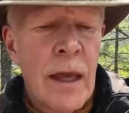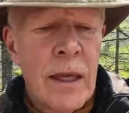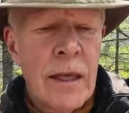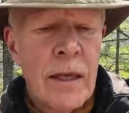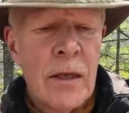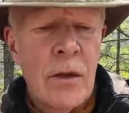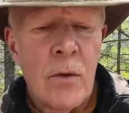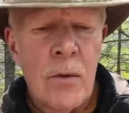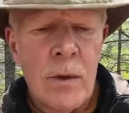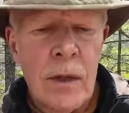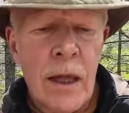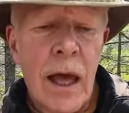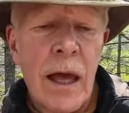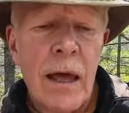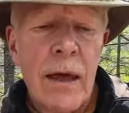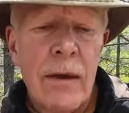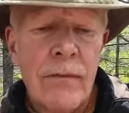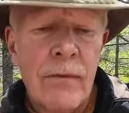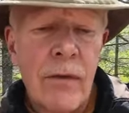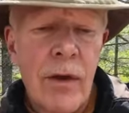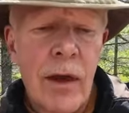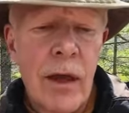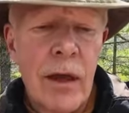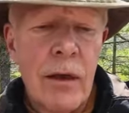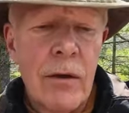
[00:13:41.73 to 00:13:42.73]
You know, I
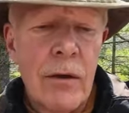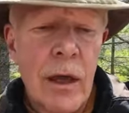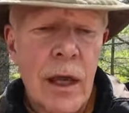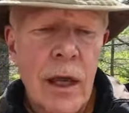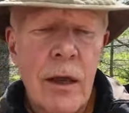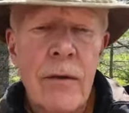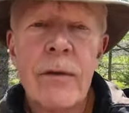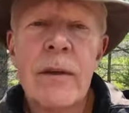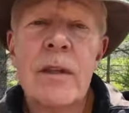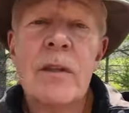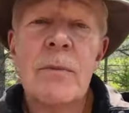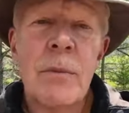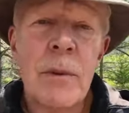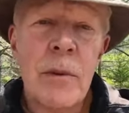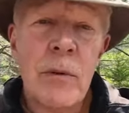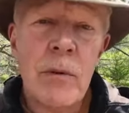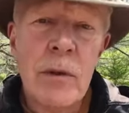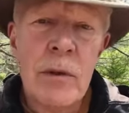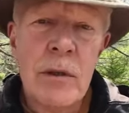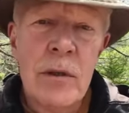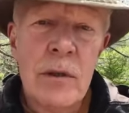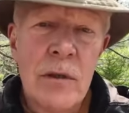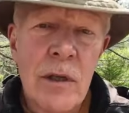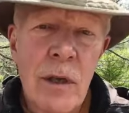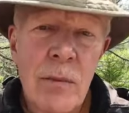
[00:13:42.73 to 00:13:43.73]
have, I have
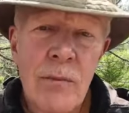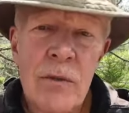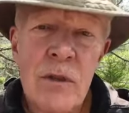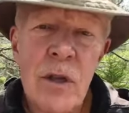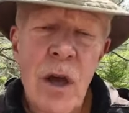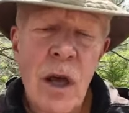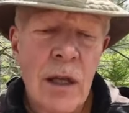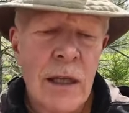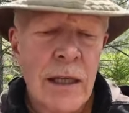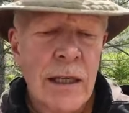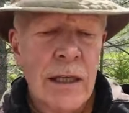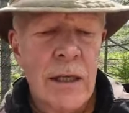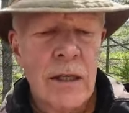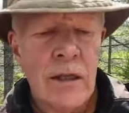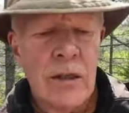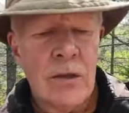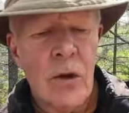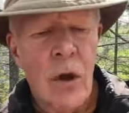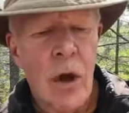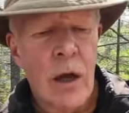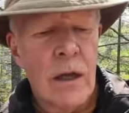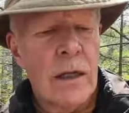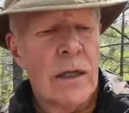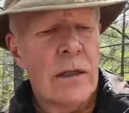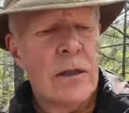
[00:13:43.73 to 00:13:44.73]
experienced some dulling,
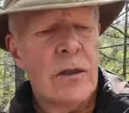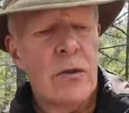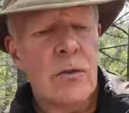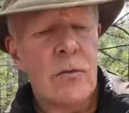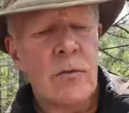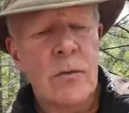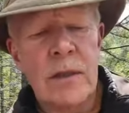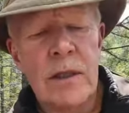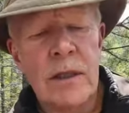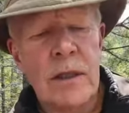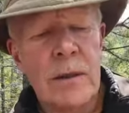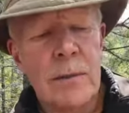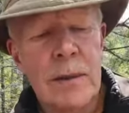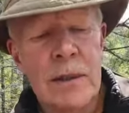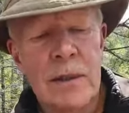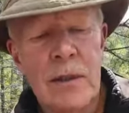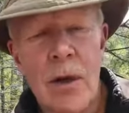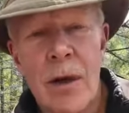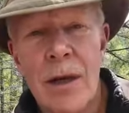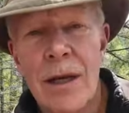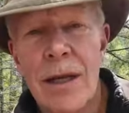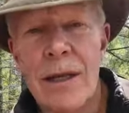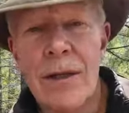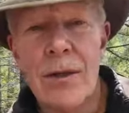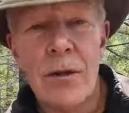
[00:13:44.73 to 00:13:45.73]
not extreme. It's
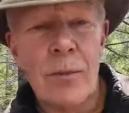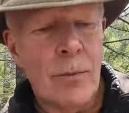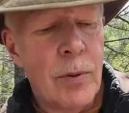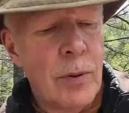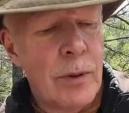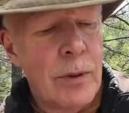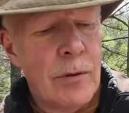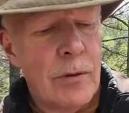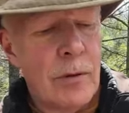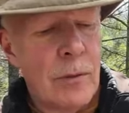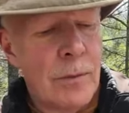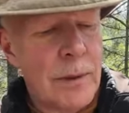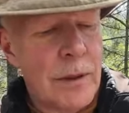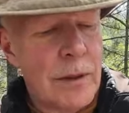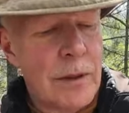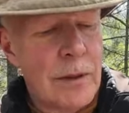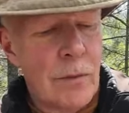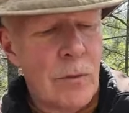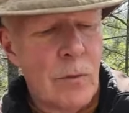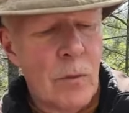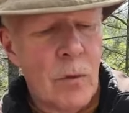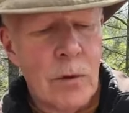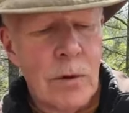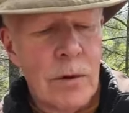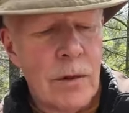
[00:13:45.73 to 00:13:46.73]
not like you put it to a piece
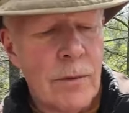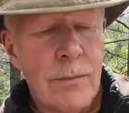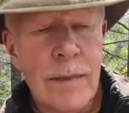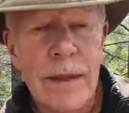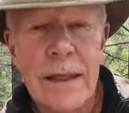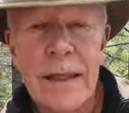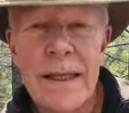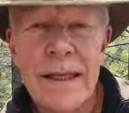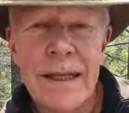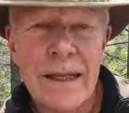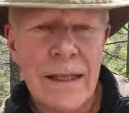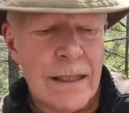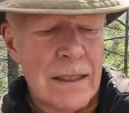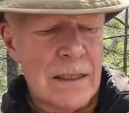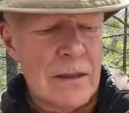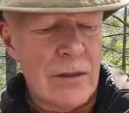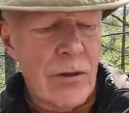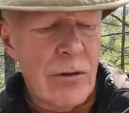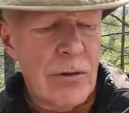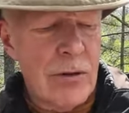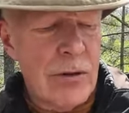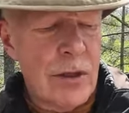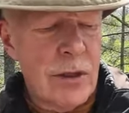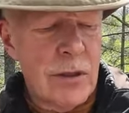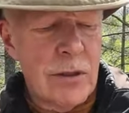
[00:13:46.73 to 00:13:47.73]
of wood and immediately
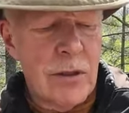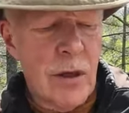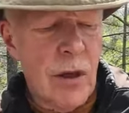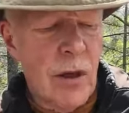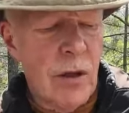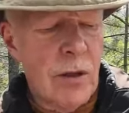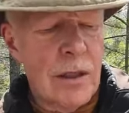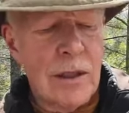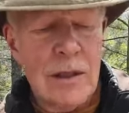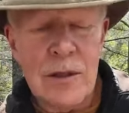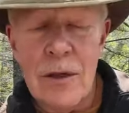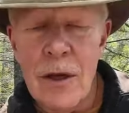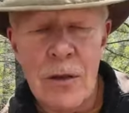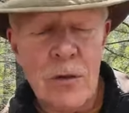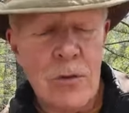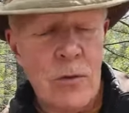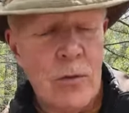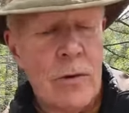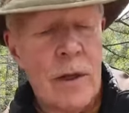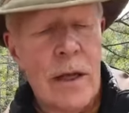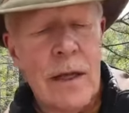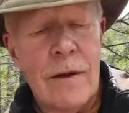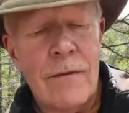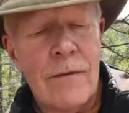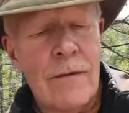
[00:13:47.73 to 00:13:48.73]
starts to dull. It's not
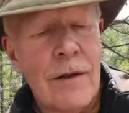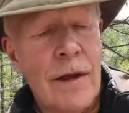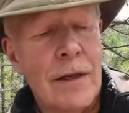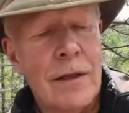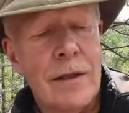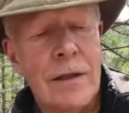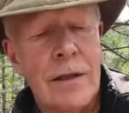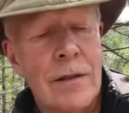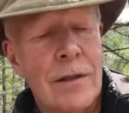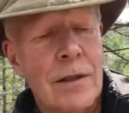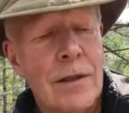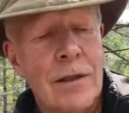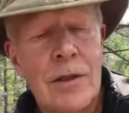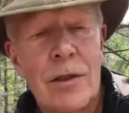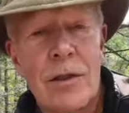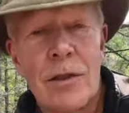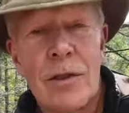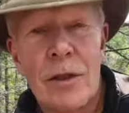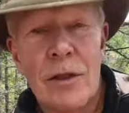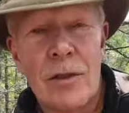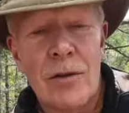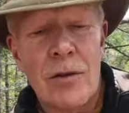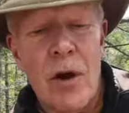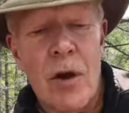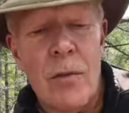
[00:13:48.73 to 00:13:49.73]
doing that. In fact, this is
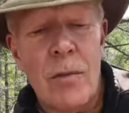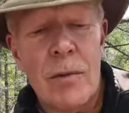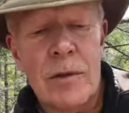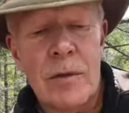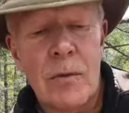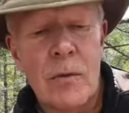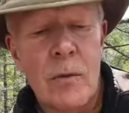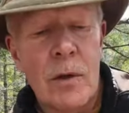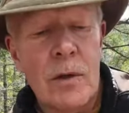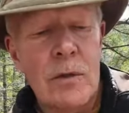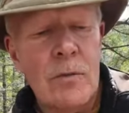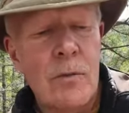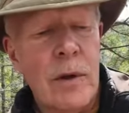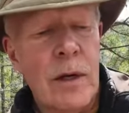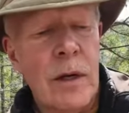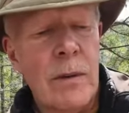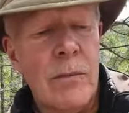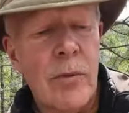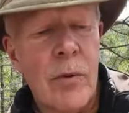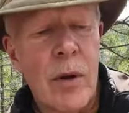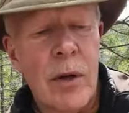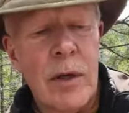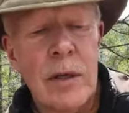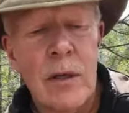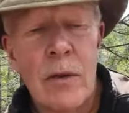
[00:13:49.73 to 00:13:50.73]
as sharp as it was when I
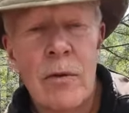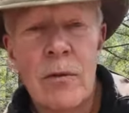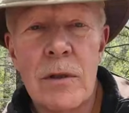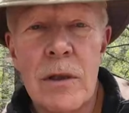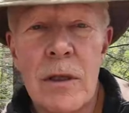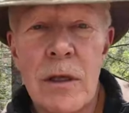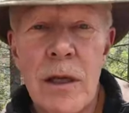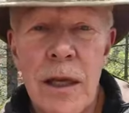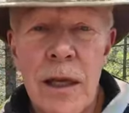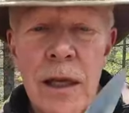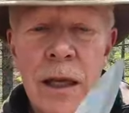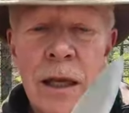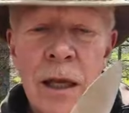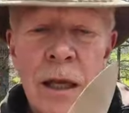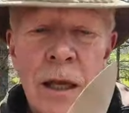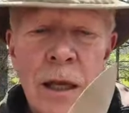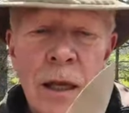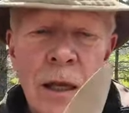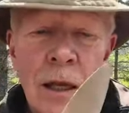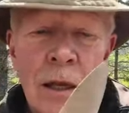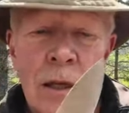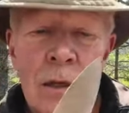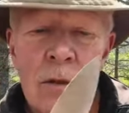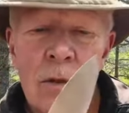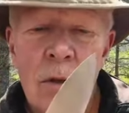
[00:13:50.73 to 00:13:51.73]
brought it out today,
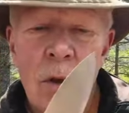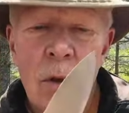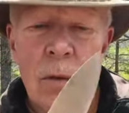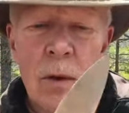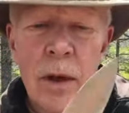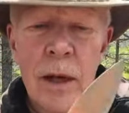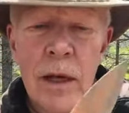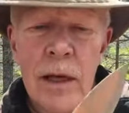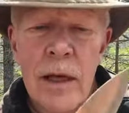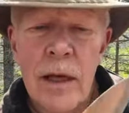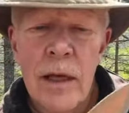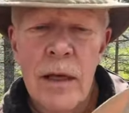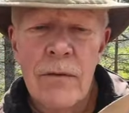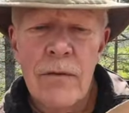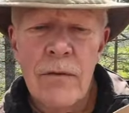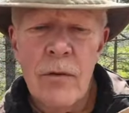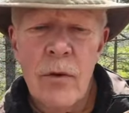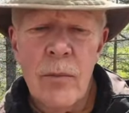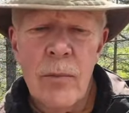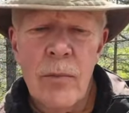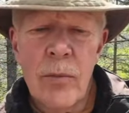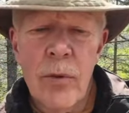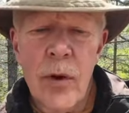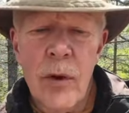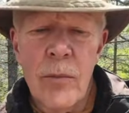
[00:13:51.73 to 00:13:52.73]
so I have
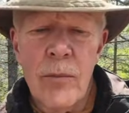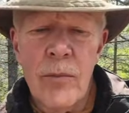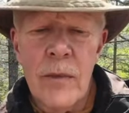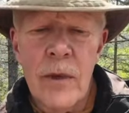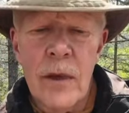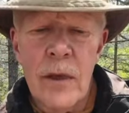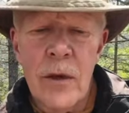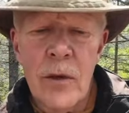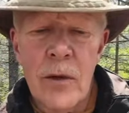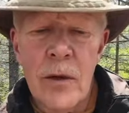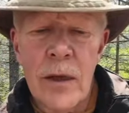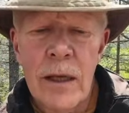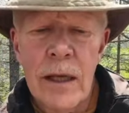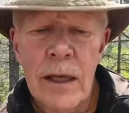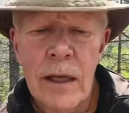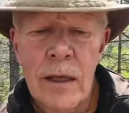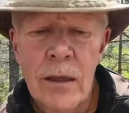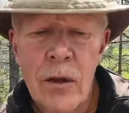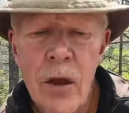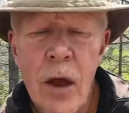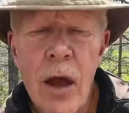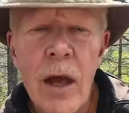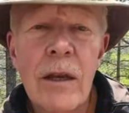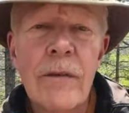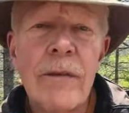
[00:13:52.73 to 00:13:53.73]
no problem there. A
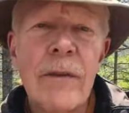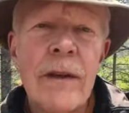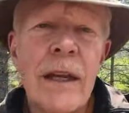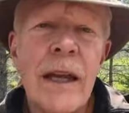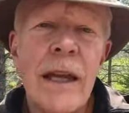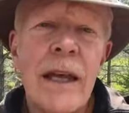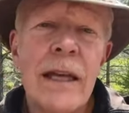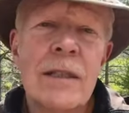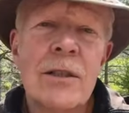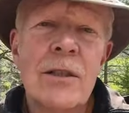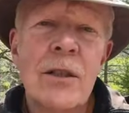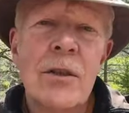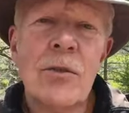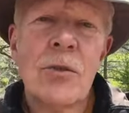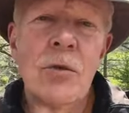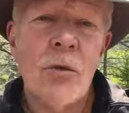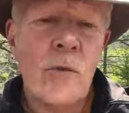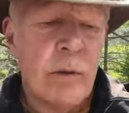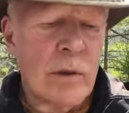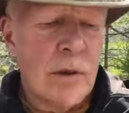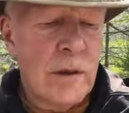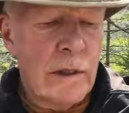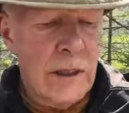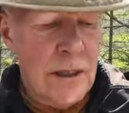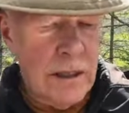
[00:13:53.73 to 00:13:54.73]
lot of it has to do
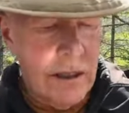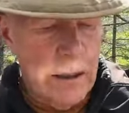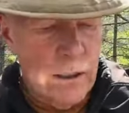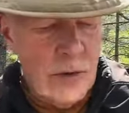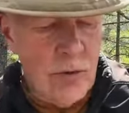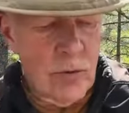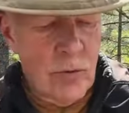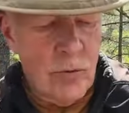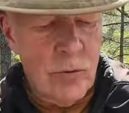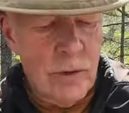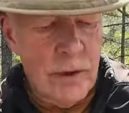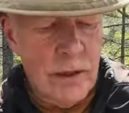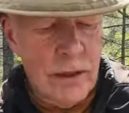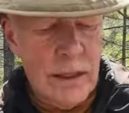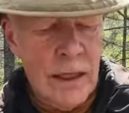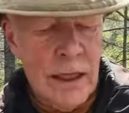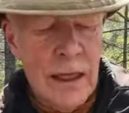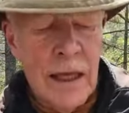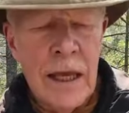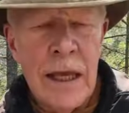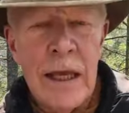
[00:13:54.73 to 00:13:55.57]
with the heat treat.